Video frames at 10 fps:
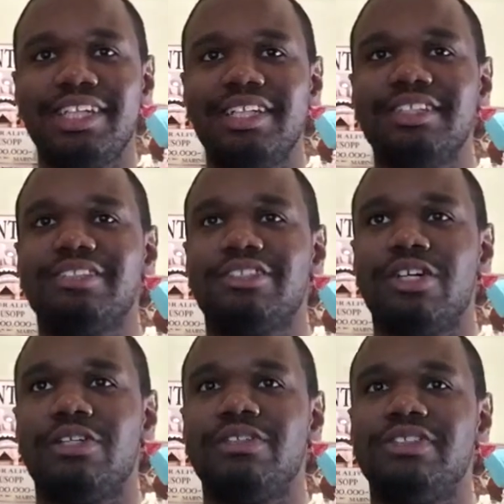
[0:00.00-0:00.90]
It is
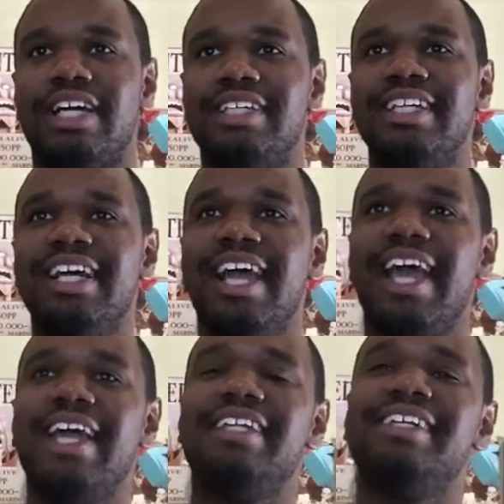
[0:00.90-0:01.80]
so nice.
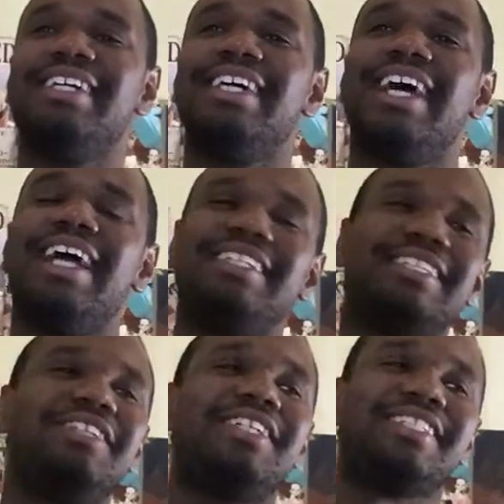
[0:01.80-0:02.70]
And they
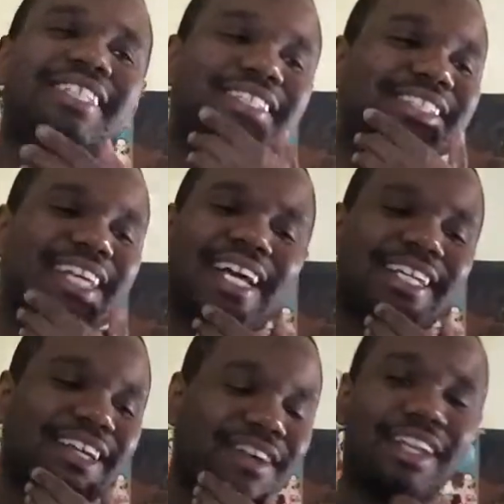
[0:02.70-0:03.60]
showed his sister. Like, I love